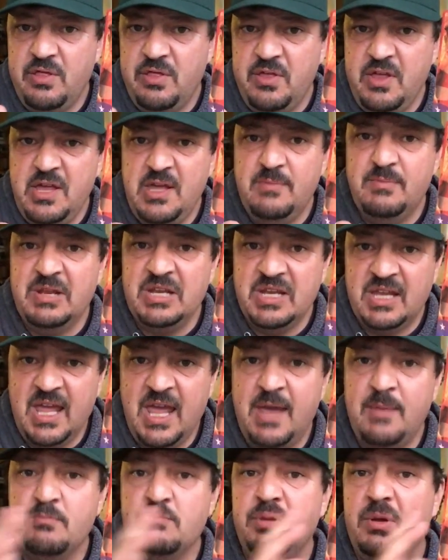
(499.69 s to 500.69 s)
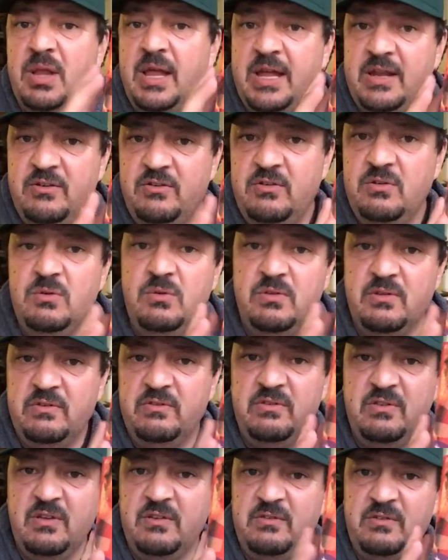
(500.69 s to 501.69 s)
theme and gameplay to the
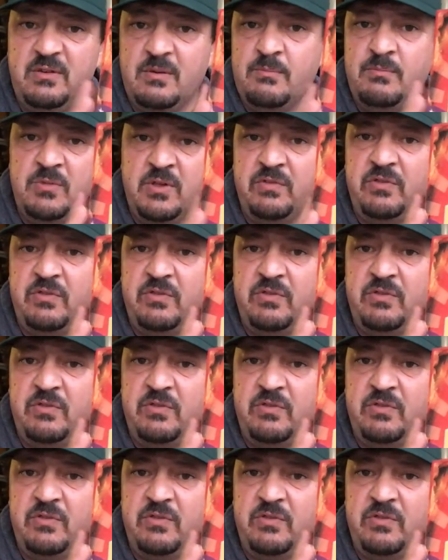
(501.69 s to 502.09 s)
system